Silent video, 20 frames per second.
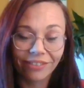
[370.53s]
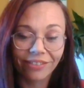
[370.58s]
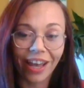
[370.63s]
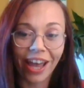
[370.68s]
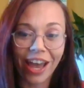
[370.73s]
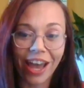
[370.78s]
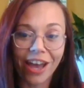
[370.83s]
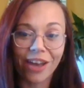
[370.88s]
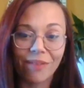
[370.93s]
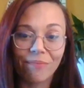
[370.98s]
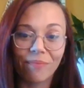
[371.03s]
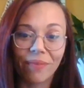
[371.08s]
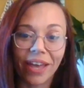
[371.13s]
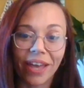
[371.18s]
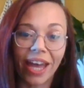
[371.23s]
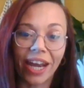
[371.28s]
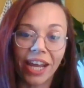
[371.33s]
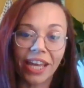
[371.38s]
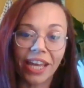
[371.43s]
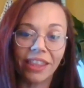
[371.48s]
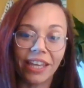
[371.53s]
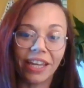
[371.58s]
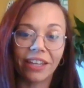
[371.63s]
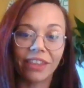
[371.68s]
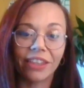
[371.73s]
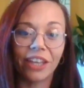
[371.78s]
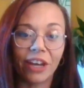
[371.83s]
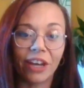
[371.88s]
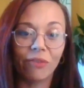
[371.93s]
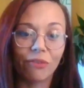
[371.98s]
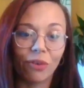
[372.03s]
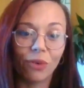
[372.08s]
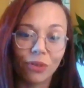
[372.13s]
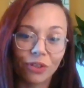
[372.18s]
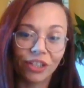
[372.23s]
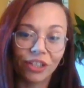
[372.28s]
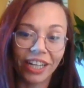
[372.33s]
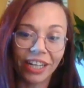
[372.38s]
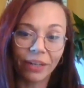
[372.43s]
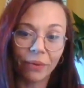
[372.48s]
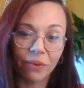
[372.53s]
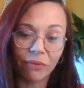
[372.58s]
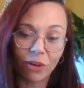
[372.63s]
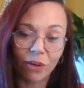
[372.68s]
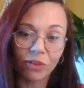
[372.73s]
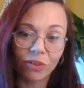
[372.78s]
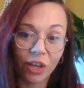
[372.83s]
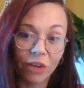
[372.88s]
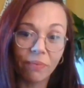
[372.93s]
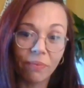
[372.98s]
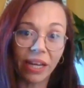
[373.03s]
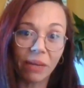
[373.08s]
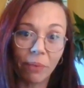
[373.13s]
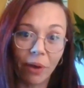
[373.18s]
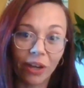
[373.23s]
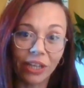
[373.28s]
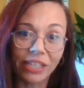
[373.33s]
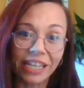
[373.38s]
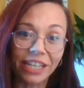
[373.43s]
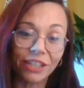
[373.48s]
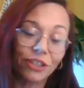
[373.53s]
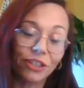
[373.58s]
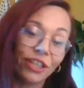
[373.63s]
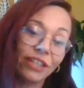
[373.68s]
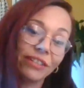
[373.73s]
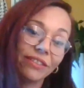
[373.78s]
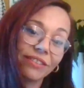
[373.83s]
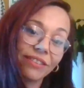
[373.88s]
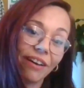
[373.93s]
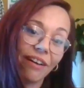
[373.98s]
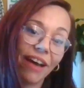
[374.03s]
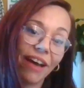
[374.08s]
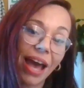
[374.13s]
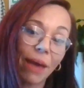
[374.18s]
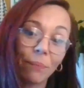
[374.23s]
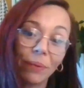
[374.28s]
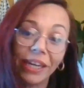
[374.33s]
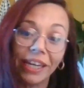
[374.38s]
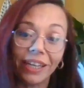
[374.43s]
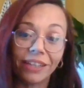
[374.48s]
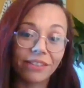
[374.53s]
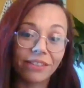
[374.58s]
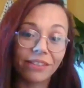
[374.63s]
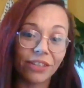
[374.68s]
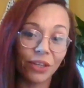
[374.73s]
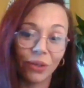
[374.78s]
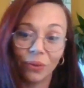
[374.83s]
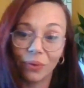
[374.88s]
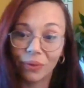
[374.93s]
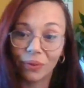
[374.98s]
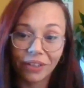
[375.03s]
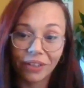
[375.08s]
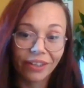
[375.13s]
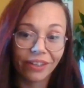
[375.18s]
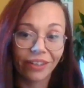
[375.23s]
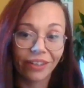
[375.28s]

And I think that unfortunately we've got so many politicians that are happy to